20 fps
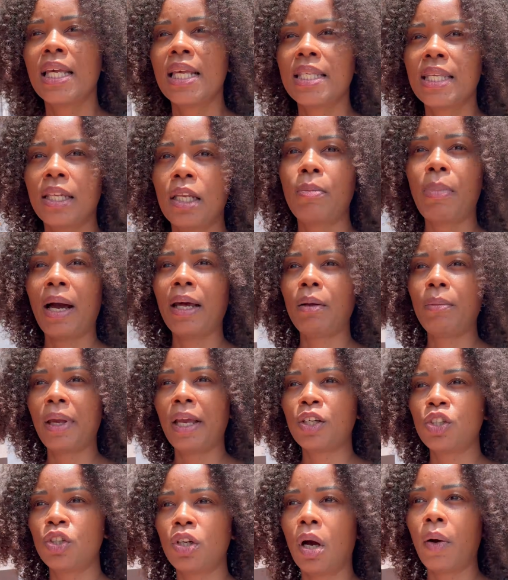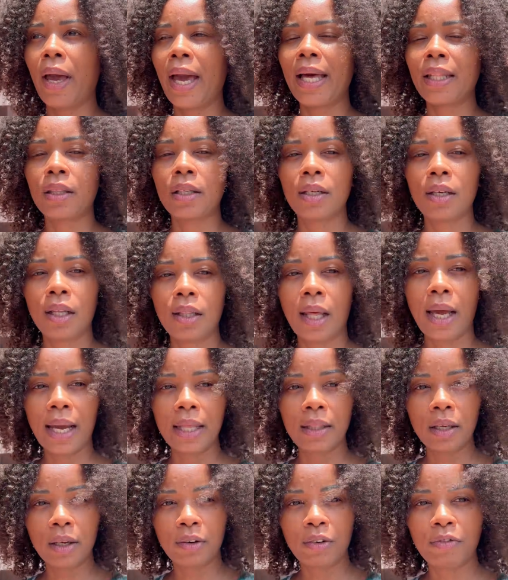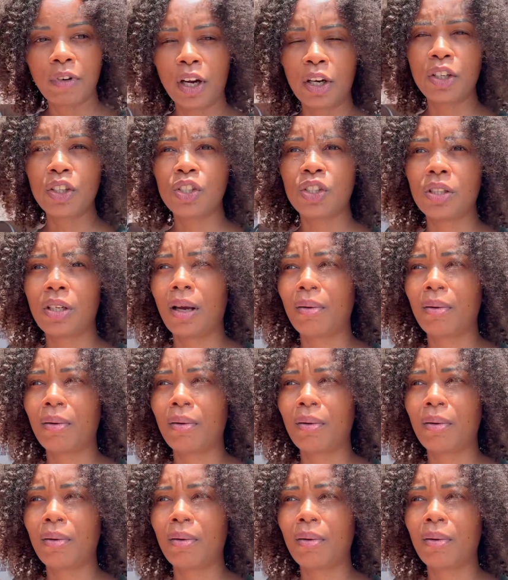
Citibanamex you don't have to decline the conversion,